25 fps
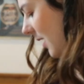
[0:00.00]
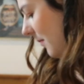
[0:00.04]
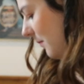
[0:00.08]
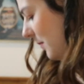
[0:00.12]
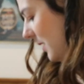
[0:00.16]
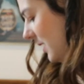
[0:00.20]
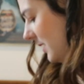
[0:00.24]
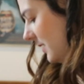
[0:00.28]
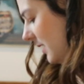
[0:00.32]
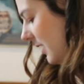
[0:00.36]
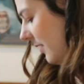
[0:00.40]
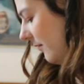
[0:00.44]

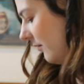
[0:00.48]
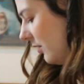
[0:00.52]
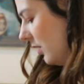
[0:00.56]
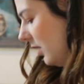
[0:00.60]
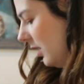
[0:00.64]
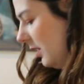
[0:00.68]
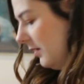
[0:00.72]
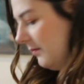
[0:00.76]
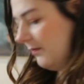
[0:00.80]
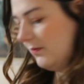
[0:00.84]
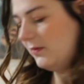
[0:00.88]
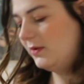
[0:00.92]
nappies that I've
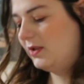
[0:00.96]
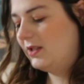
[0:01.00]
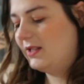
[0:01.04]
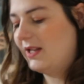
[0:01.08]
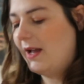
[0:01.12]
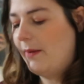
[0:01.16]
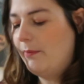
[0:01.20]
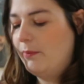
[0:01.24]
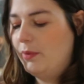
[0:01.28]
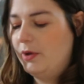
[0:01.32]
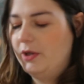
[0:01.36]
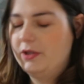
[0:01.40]
got
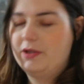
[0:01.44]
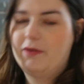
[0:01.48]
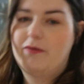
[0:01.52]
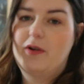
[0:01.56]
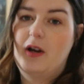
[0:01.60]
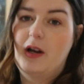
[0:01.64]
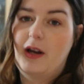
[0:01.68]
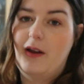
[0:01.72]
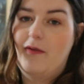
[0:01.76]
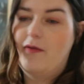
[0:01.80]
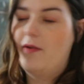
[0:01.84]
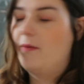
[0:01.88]
samples I've
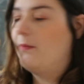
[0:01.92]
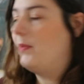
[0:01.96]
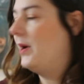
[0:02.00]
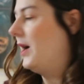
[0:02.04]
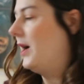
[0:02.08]
got given